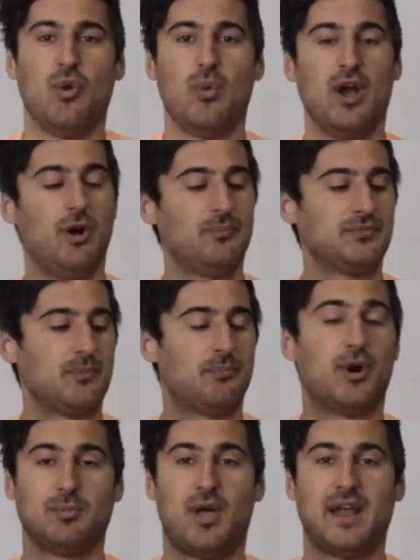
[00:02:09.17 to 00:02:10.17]
Well,
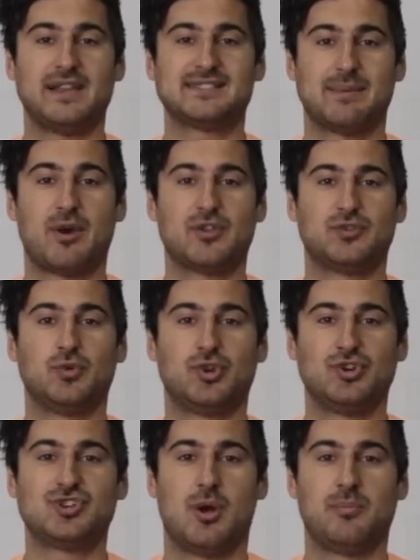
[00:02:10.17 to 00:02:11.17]
bottom line is they both do a
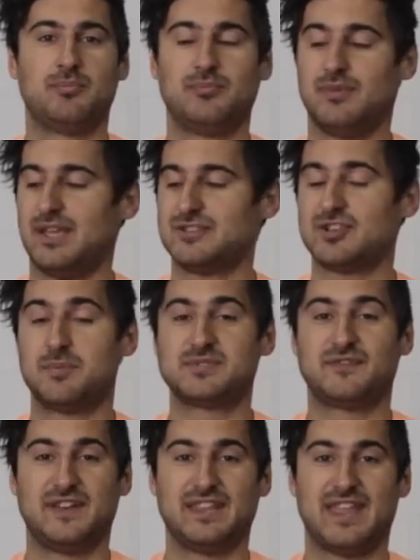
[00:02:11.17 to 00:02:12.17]
good job in terms
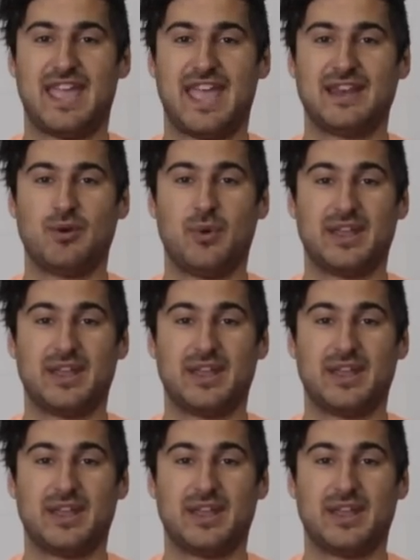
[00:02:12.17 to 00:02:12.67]
of fitting your head.